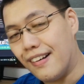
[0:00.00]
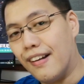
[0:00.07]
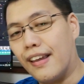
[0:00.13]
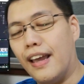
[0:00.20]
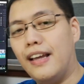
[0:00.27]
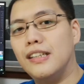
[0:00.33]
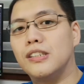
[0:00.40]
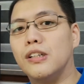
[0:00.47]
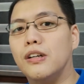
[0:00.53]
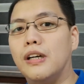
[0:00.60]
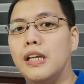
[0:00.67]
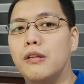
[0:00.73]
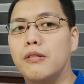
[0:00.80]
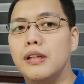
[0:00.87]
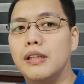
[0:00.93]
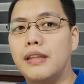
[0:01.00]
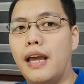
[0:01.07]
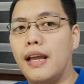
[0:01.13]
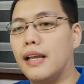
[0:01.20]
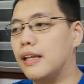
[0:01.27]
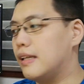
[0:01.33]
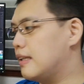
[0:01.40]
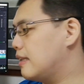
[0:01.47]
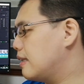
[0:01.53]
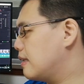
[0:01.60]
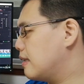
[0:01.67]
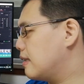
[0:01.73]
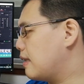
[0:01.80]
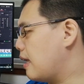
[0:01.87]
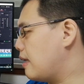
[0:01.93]
okay, so it will take
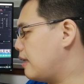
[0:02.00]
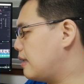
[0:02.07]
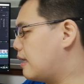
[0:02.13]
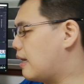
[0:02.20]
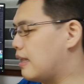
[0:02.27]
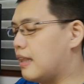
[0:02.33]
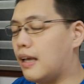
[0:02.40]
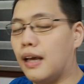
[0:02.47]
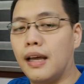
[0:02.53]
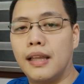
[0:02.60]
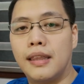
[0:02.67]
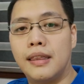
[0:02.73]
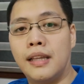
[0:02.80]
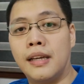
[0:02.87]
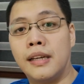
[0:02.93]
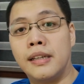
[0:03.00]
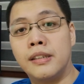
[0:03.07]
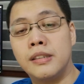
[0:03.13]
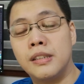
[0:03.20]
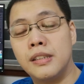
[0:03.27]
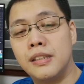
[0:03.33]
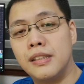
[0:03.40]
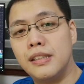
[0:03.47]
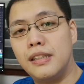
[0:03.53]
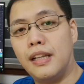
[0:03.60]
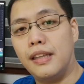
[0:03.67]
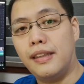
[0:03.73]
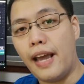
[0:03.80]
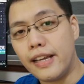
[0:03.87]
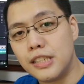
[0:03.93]
the
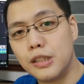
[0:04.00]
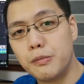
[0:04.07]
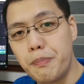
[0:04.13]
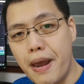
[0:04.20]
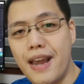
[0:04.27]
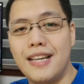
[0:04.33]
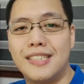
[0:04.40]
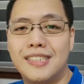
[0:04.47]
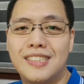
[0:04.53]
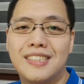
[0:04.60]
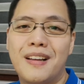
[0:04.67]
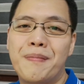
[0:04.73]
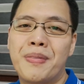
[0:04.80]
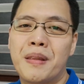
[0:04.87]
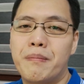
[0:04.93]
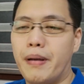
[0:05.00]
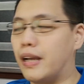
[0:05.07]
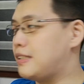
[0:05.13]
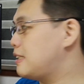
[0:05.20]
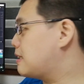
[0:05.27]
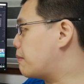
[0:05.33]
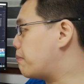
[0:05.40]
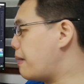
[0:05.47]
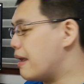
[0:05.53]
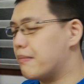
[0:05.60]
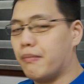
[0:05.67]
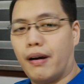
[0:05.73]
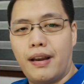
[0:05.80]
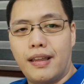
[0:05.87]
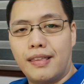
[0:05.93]
desk space because it's a
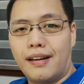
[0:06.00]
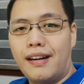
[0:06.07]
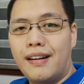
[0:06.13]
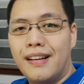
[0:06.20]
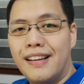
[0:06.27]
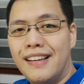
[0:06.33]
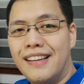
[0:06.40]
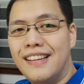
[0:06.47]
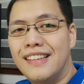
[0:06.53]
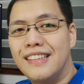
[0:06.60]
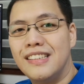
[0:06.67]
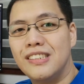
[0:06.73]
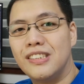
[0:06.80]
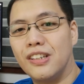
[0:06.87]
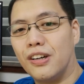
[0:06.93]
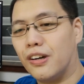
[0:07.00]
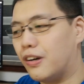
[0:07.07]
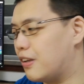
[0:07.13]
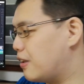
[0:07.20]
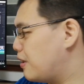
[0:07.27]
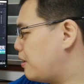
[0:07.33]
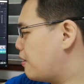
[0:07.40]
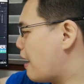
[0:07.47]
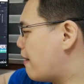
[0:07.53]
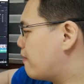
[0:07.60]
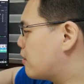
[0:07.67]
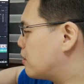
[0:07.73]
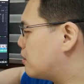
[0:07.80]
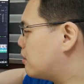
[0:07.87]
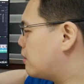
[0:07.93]
big monitor, so you
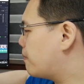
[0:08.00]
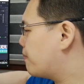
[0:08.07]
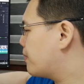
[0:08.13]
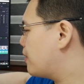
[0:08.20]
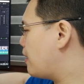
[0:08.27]
have to